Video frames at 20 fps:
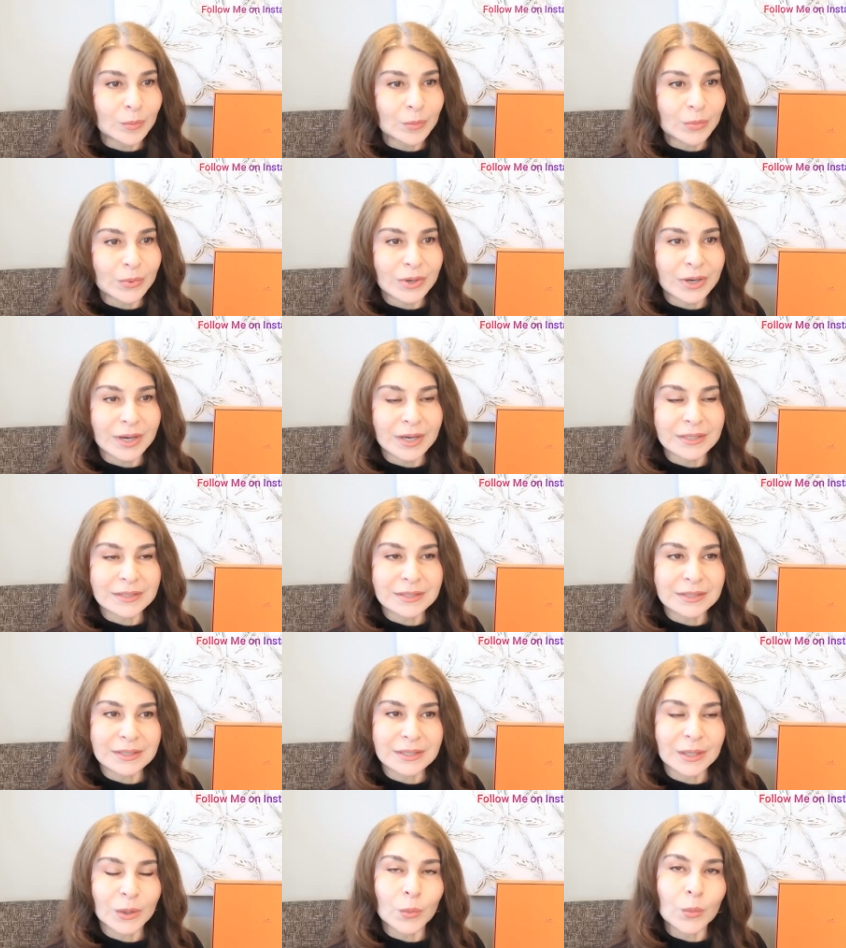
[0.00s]

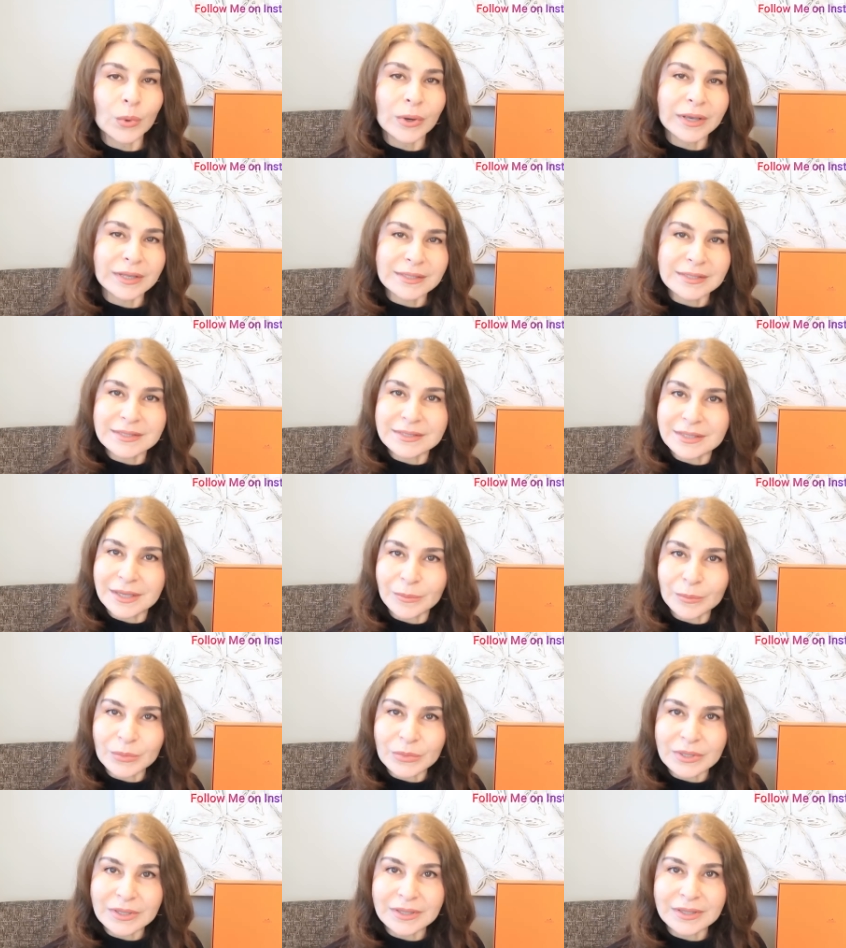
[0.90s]
but when
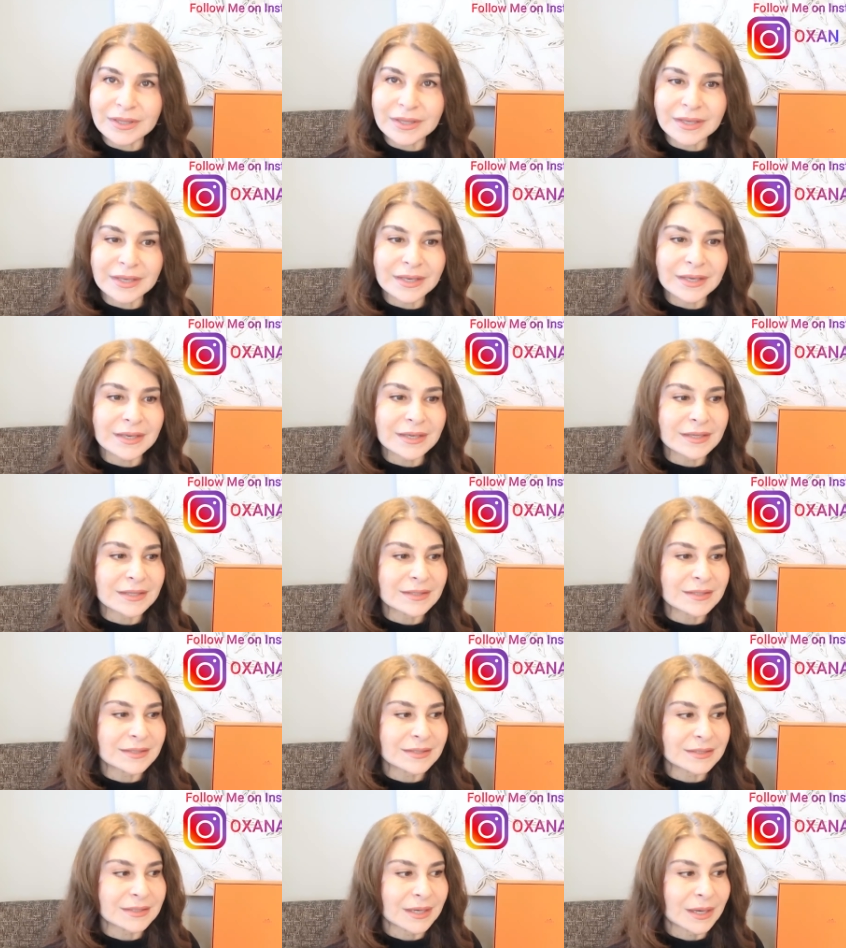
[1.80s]
something
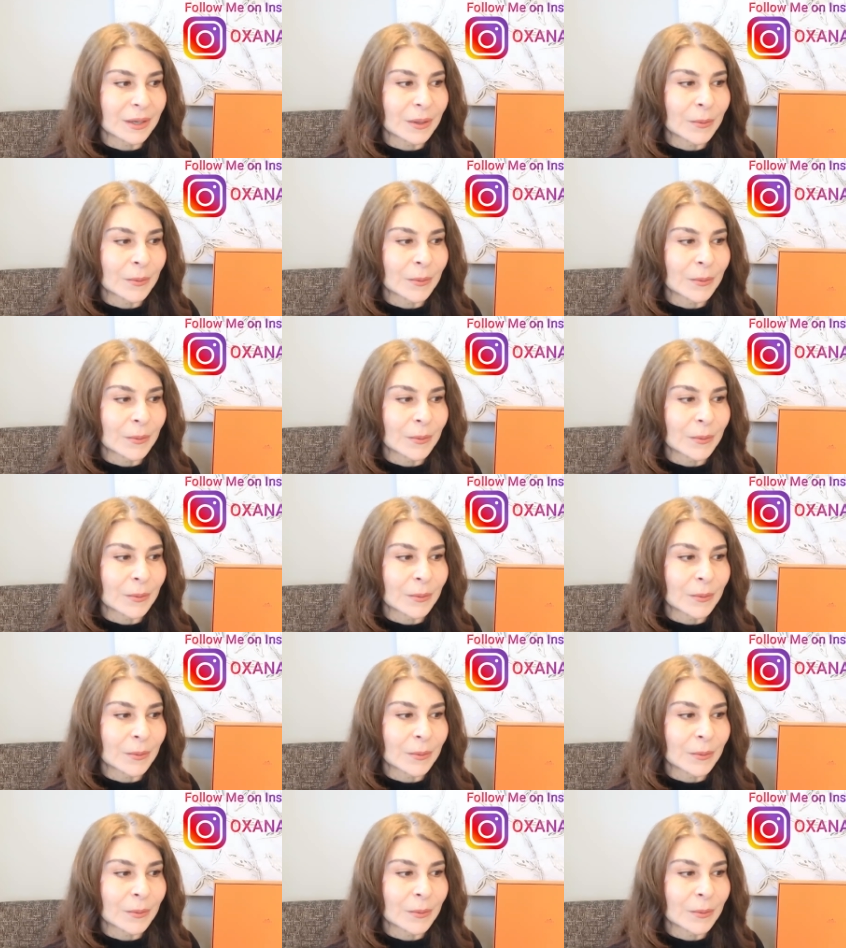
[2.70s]
is